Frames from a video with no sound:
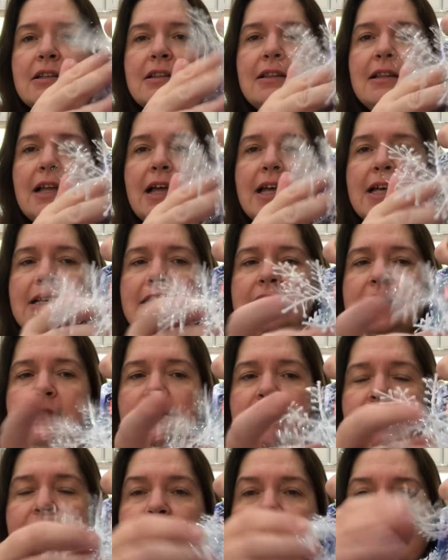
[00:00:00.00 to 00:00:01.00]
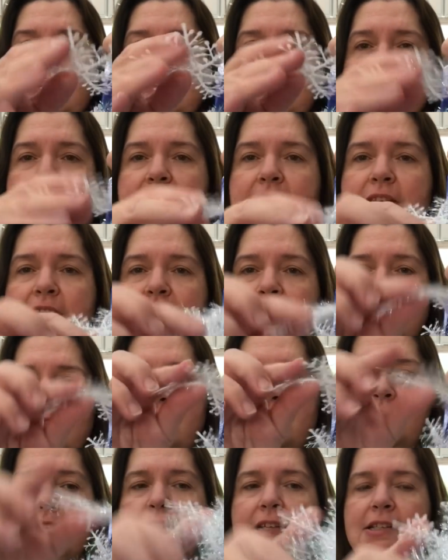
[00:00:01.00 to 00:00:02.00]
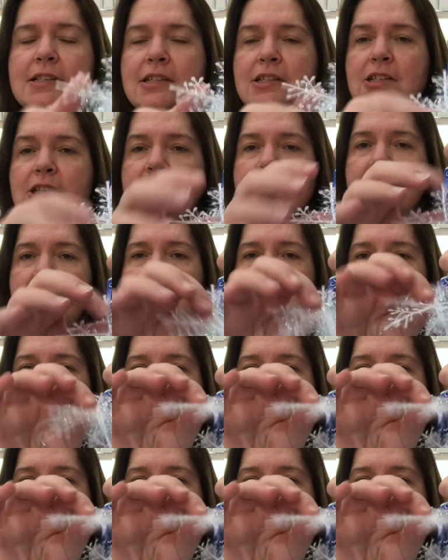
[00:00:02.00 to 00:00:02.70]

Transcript: light, flimsy snowflakes, and I just thought